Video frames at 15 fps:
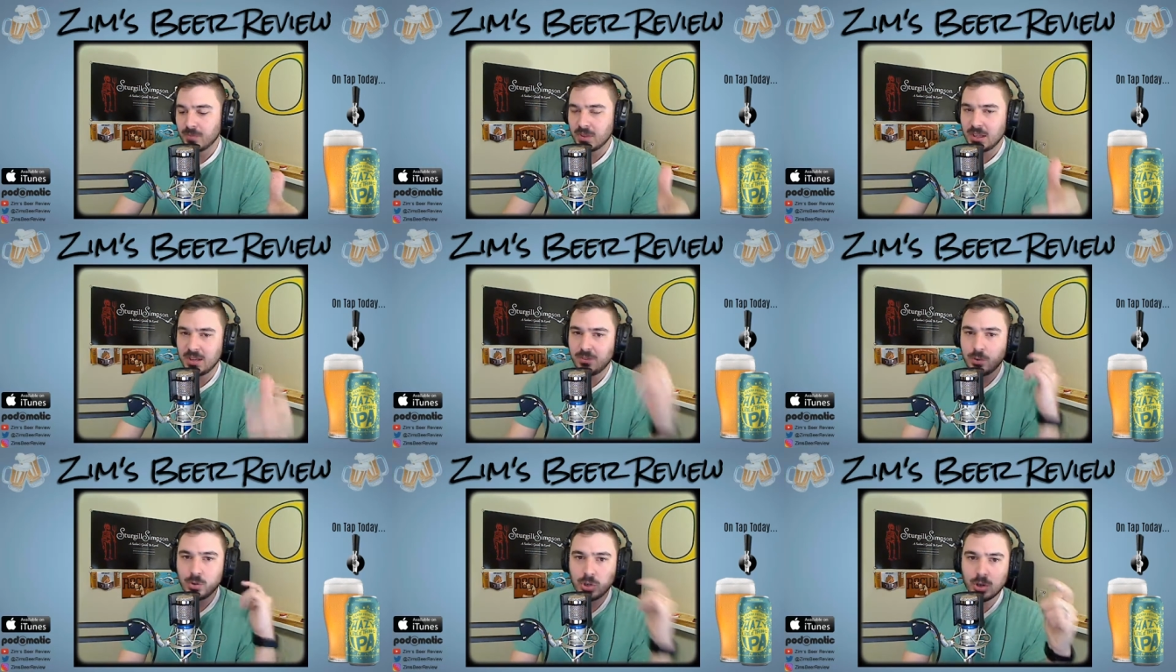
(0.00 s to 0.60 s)

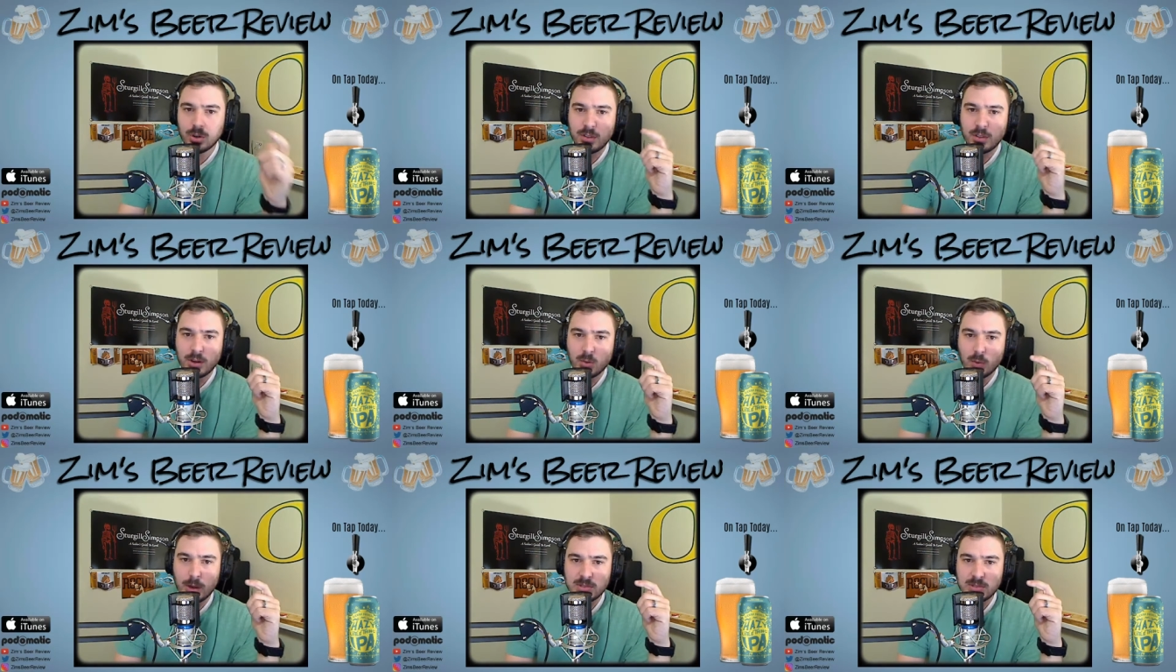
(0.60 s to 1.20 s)
If you go to their
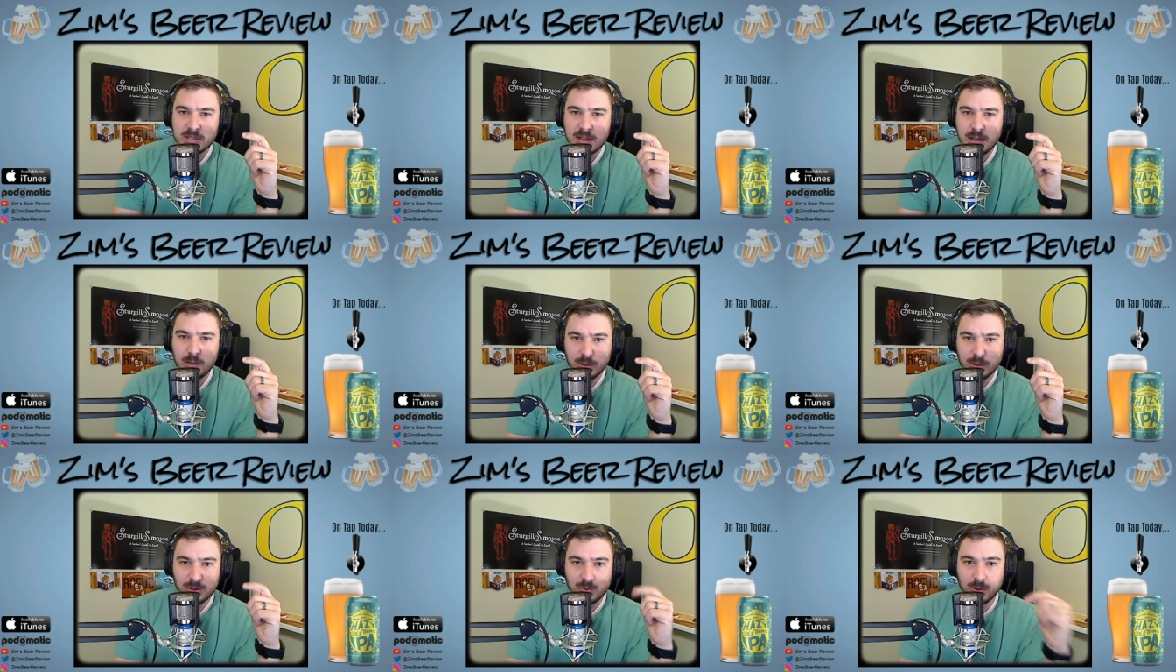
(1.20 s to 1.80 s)
website,
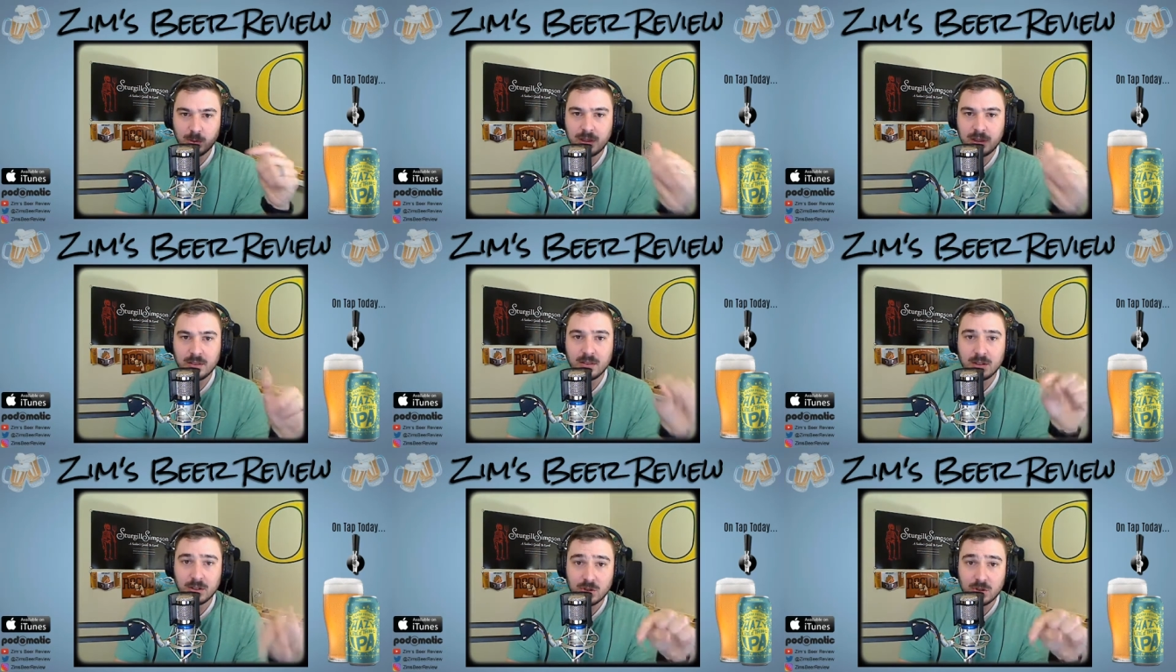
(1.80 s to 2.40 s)
which will be in
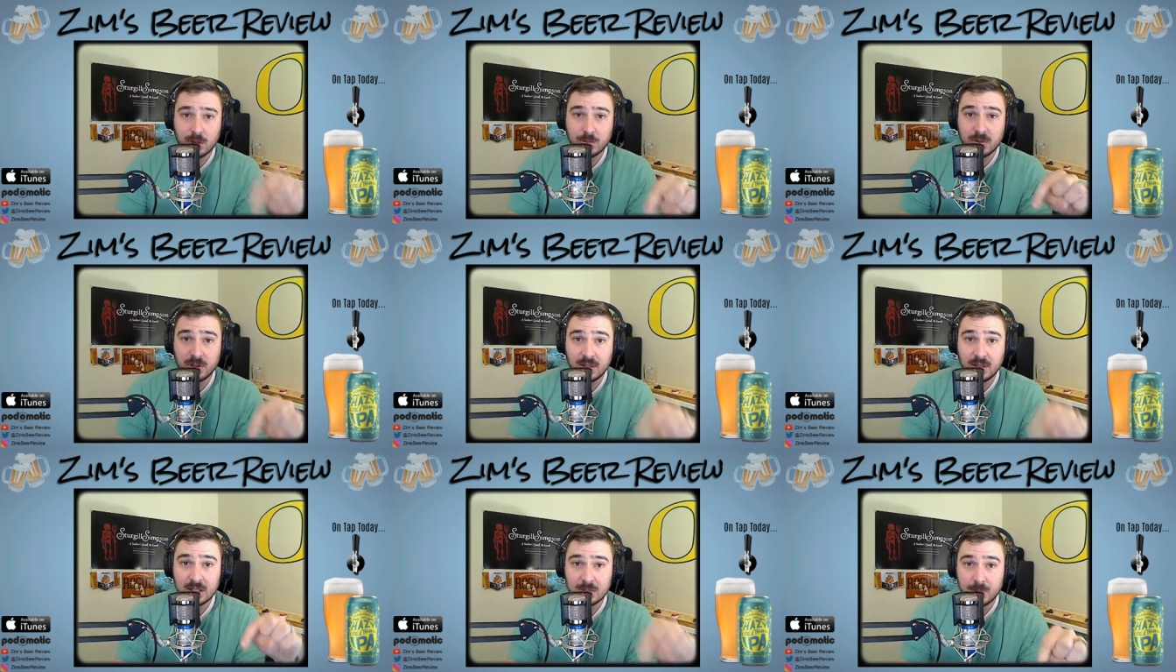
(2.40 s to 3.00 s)
the description
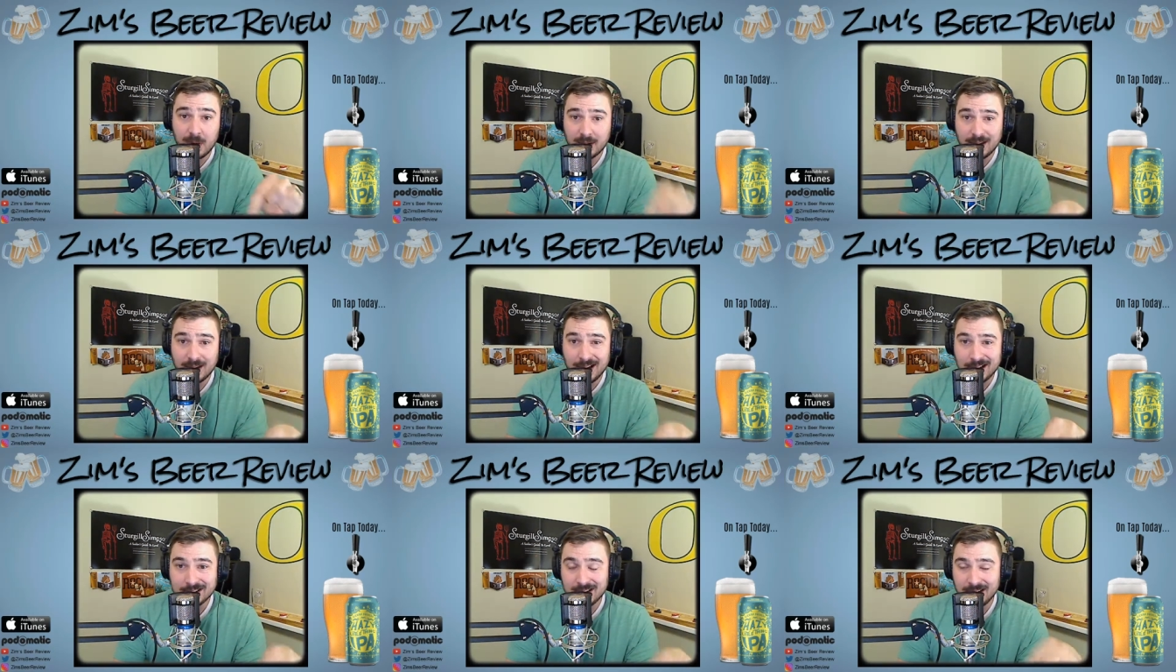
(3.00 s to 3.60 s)
of this
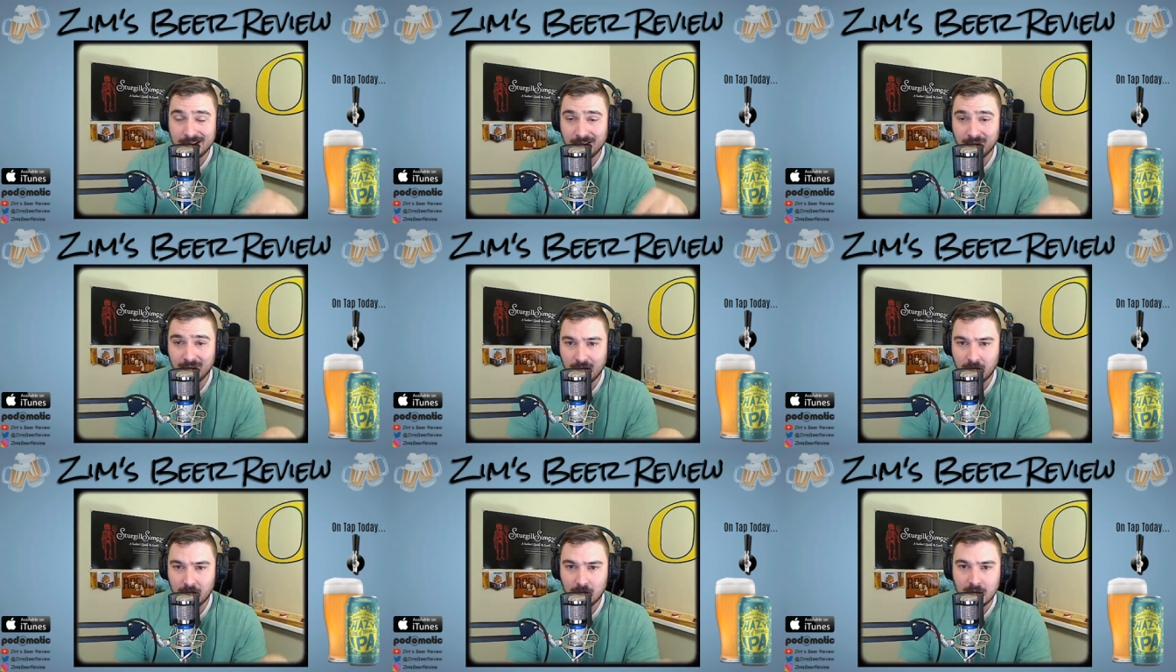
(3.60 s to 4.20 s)
podcast and
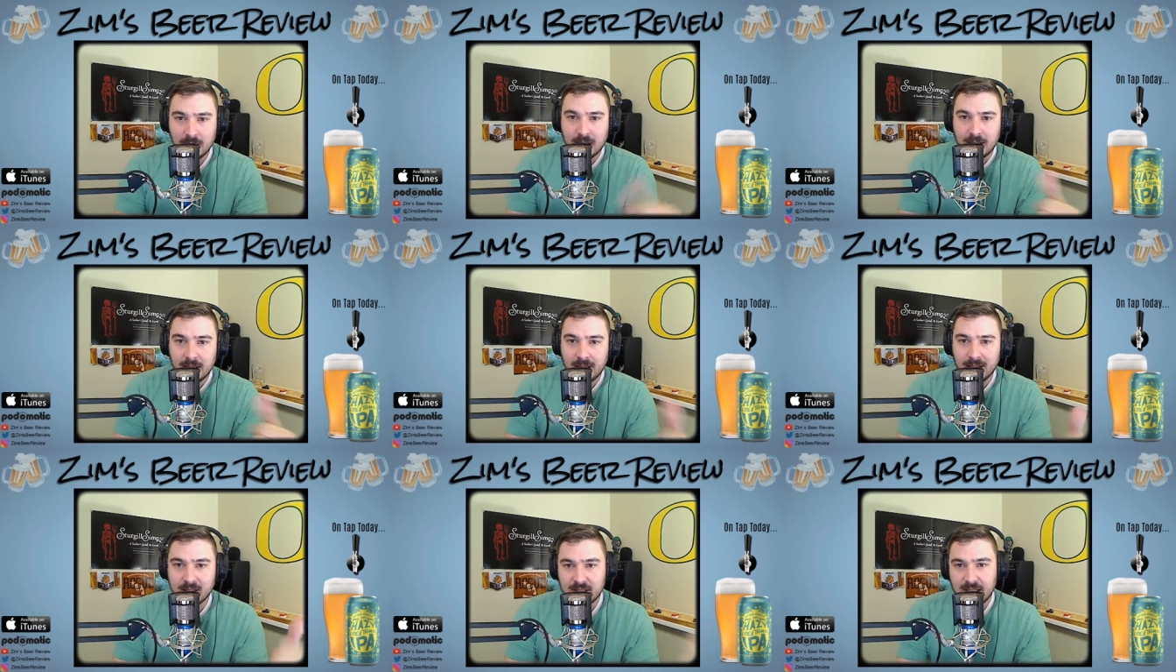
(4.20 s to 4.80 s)
video,
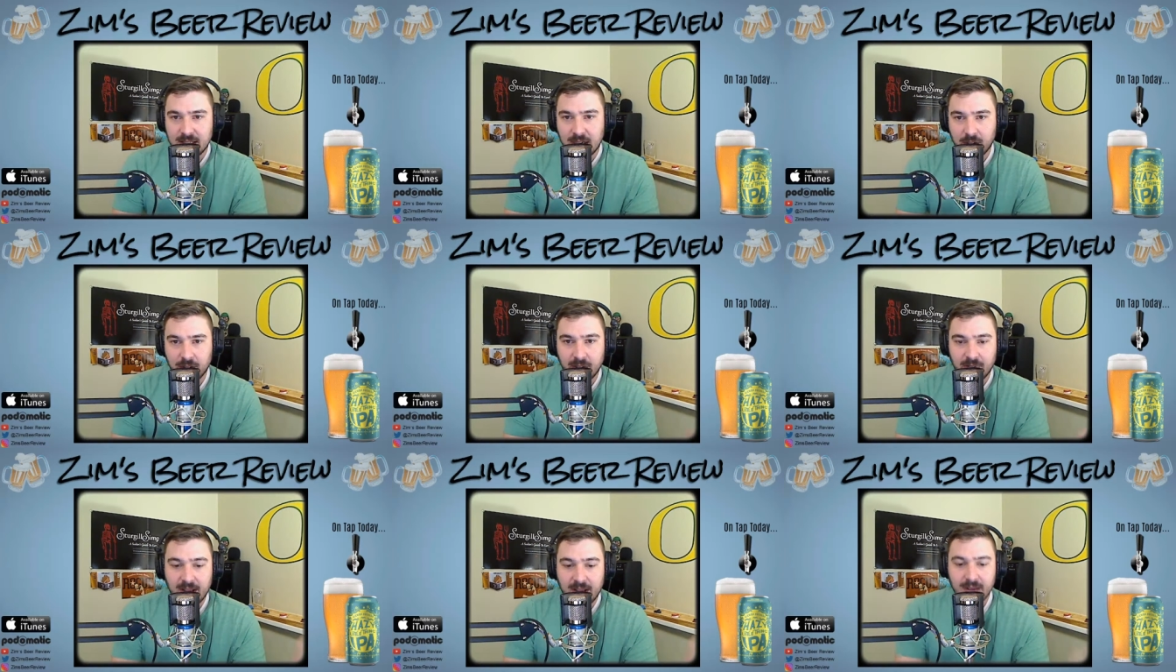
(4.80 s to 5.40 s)
it is
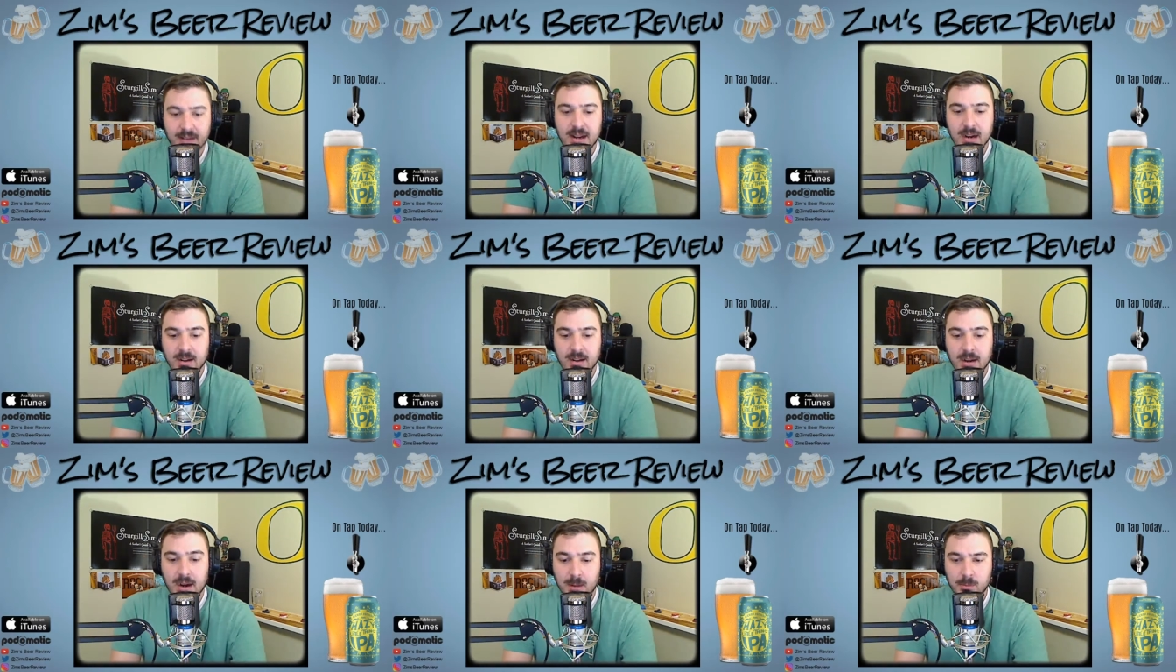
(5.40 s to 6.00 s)

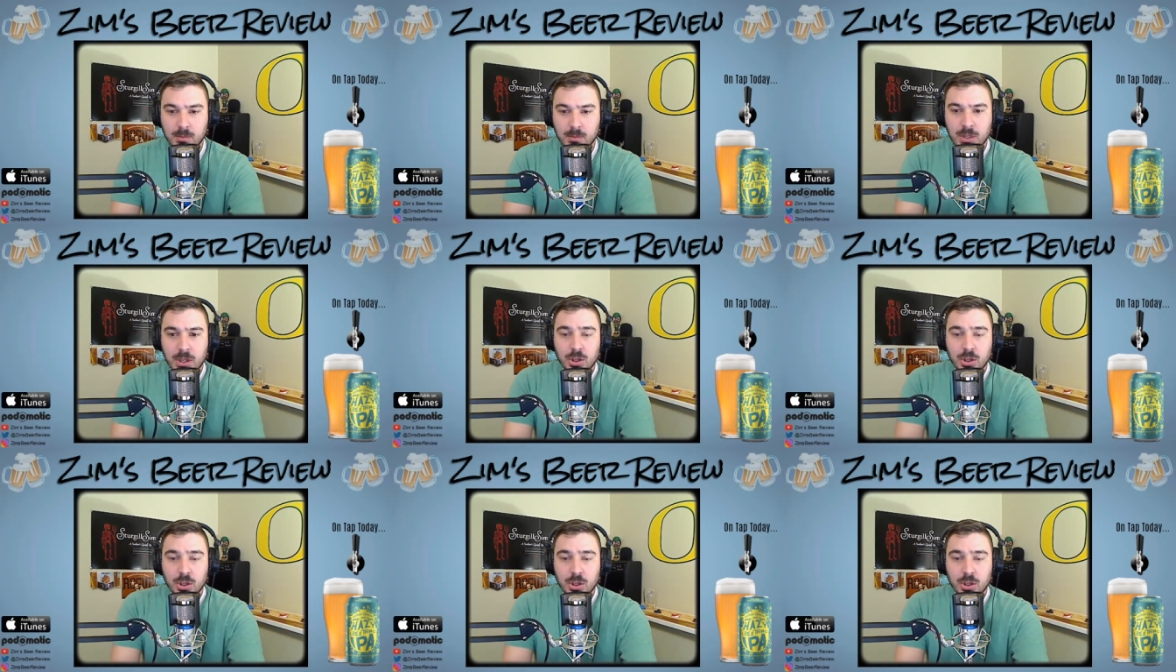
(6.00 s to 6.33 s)
sierranevada.com.